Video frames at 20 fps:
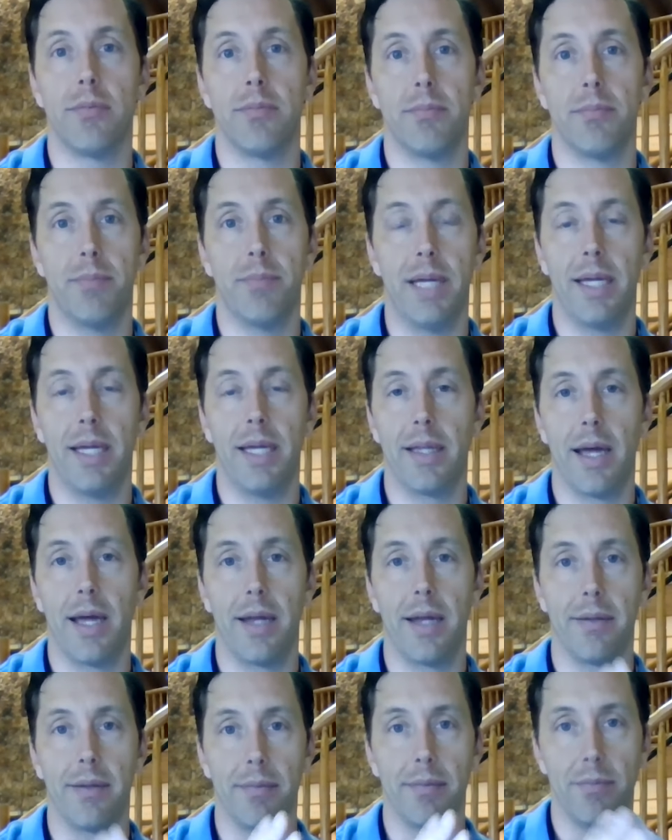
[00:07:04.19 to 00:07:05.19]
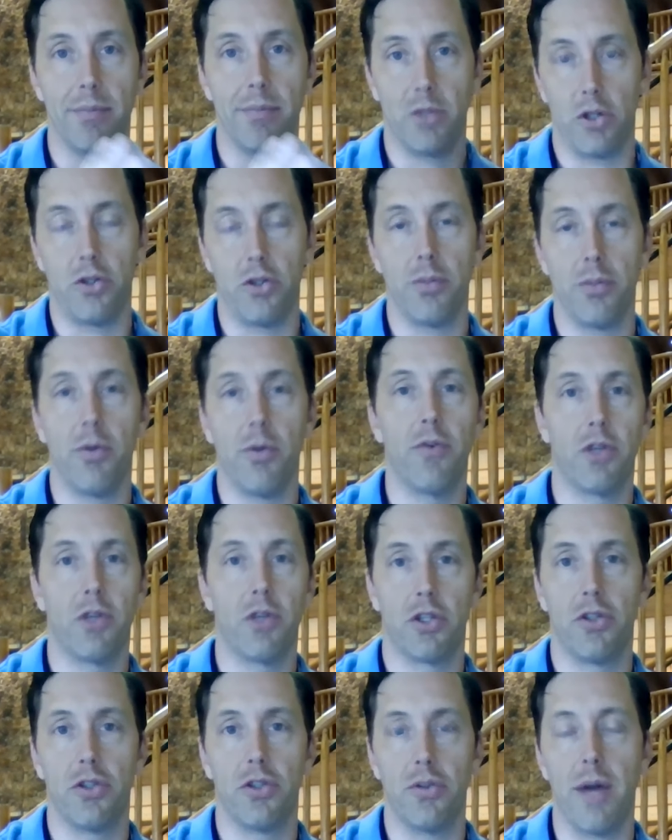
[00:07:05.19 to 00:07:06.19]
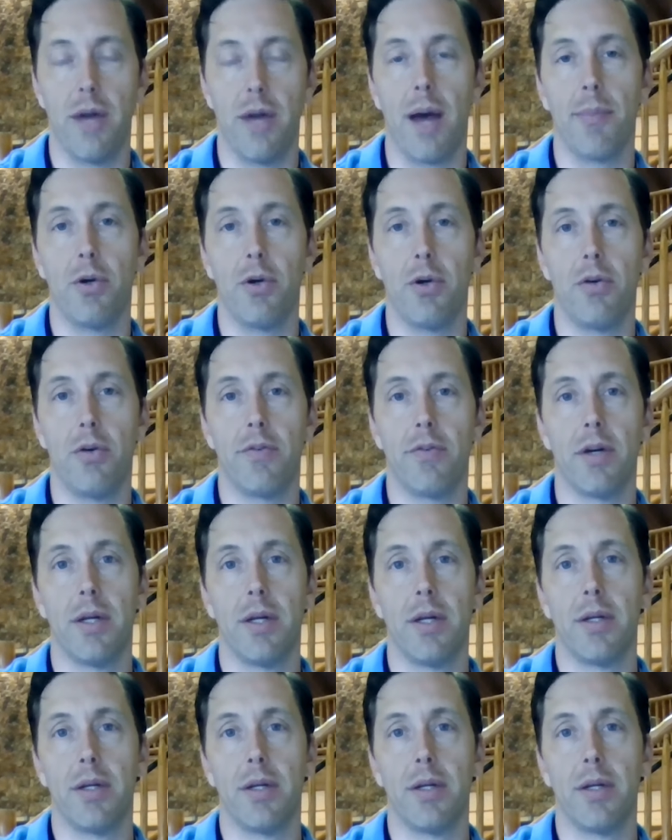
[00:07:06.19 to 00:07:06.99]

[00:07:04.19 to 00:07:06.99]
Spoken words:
being that should you move or should you not move.